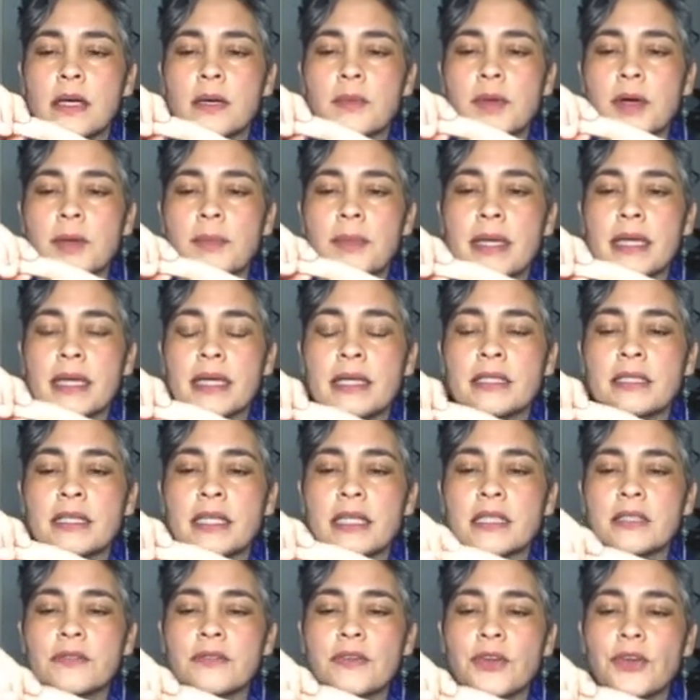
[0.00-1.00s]
I'm on my
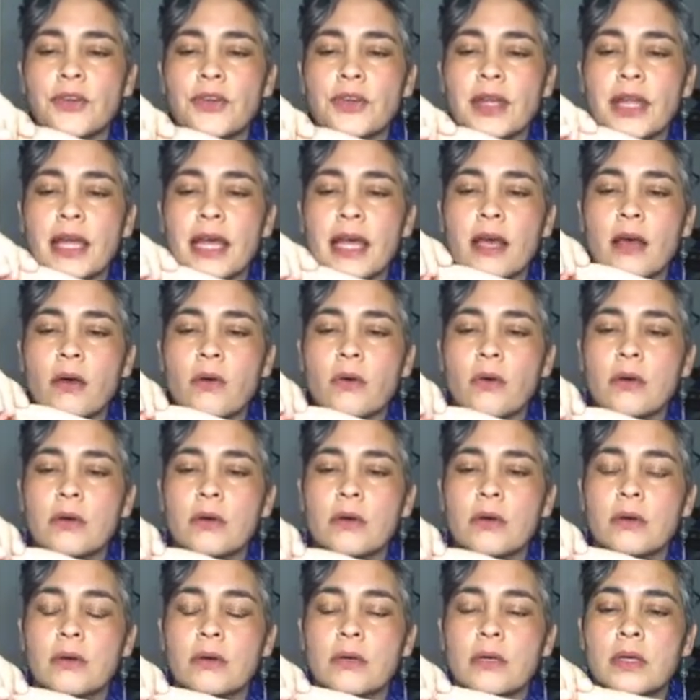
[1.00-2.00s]
index finger now.
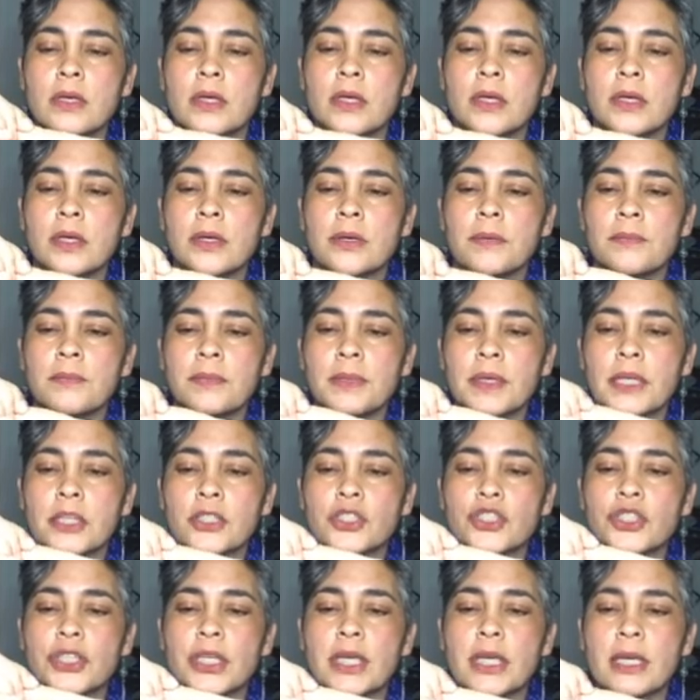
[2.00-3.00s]

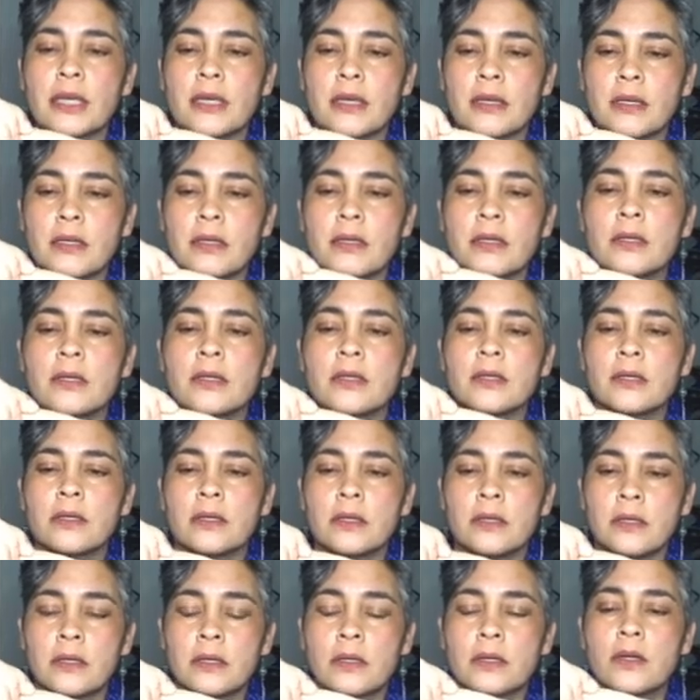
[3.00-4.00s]
Pinching.
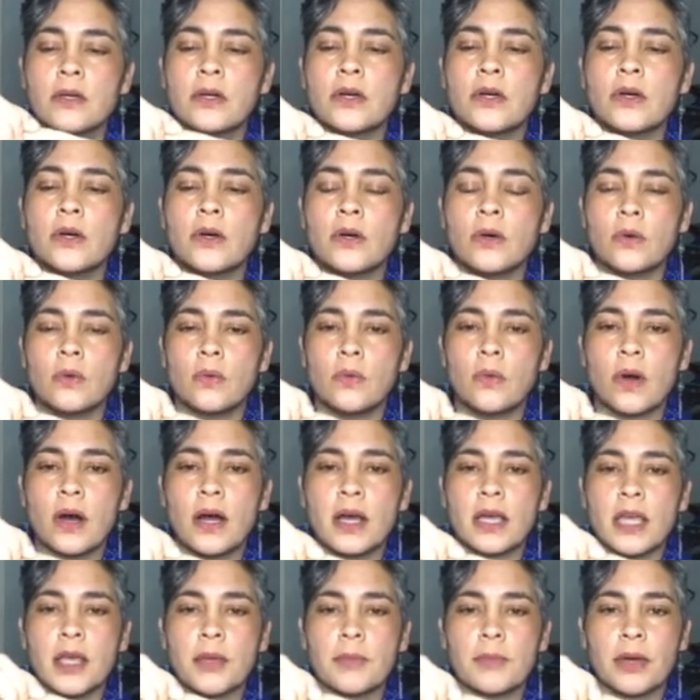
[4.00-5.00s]

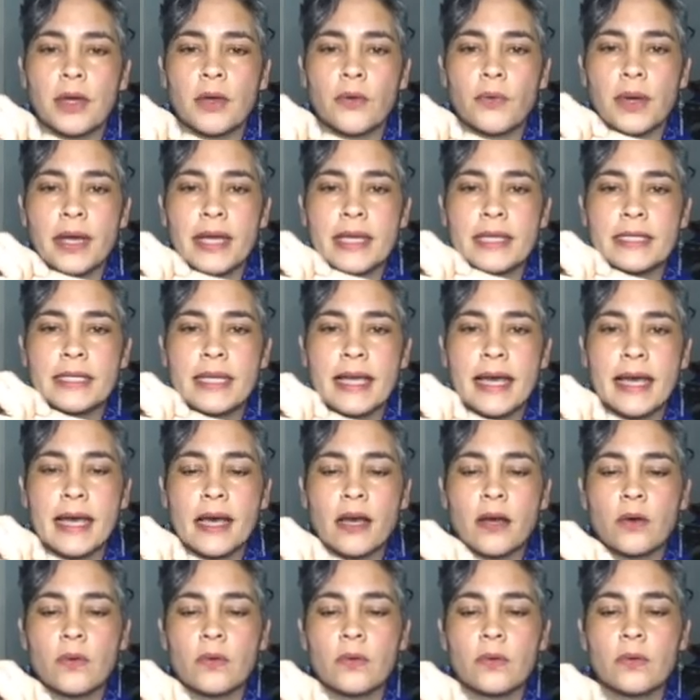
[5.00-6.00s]
Walking my way
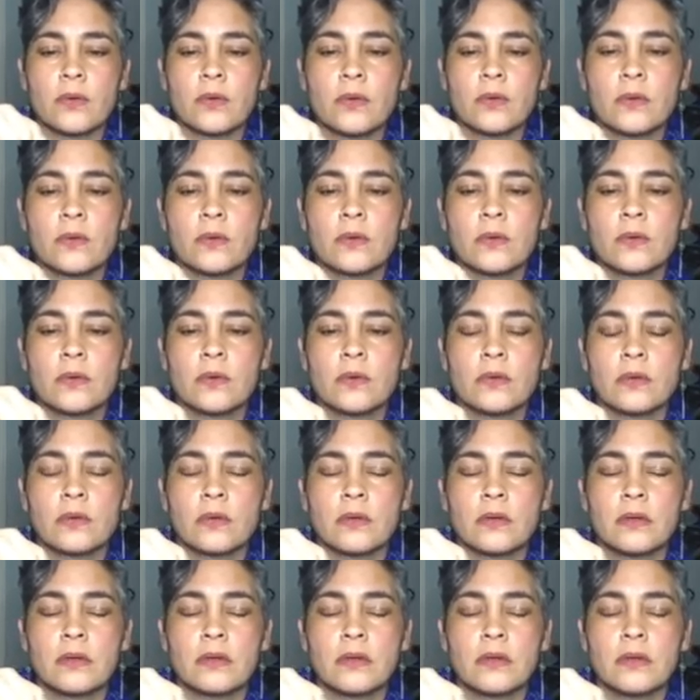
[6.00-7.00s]
down.
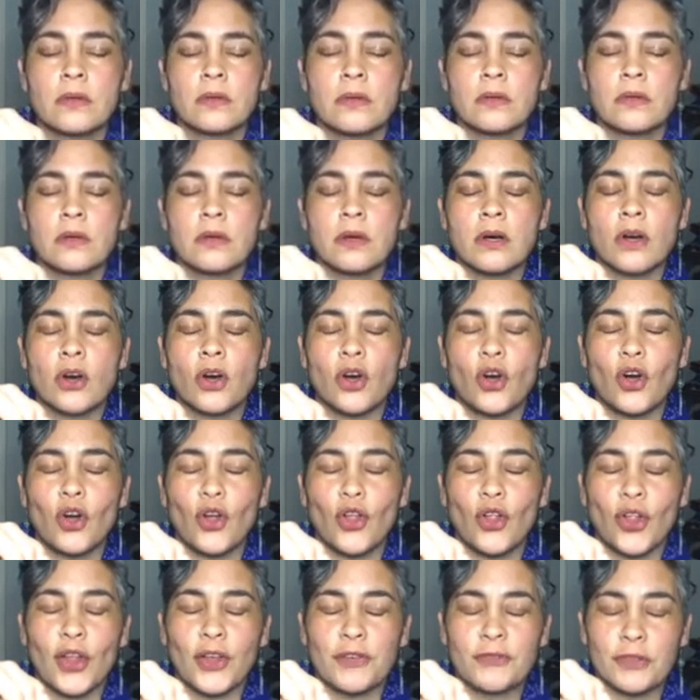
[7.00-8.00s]

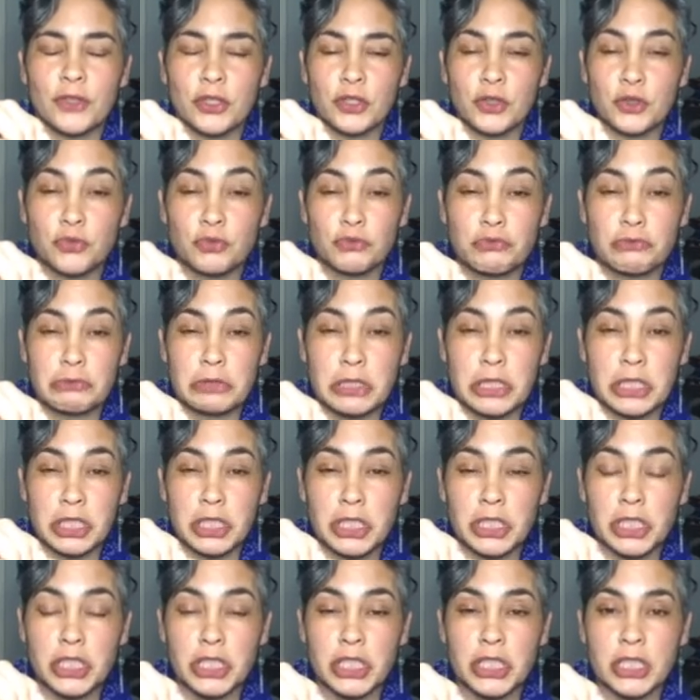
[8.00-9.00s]
Oh, that feels
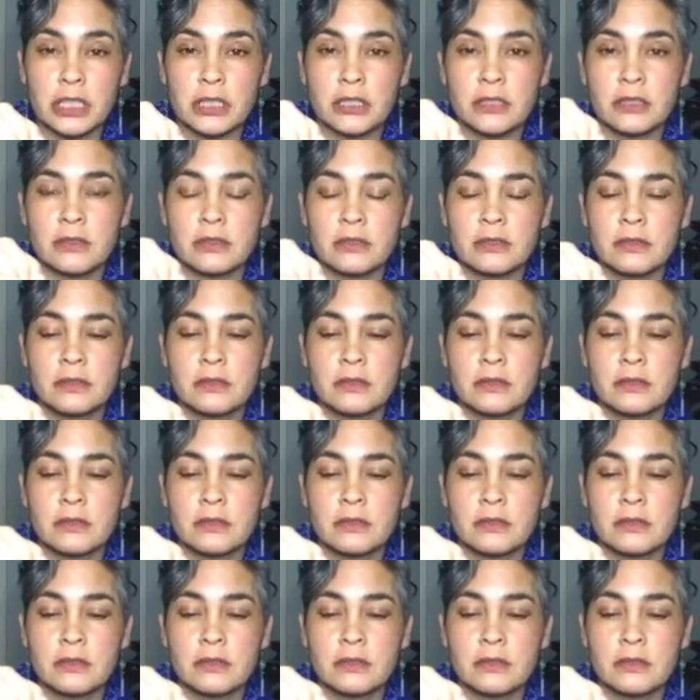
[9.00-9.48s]
really good.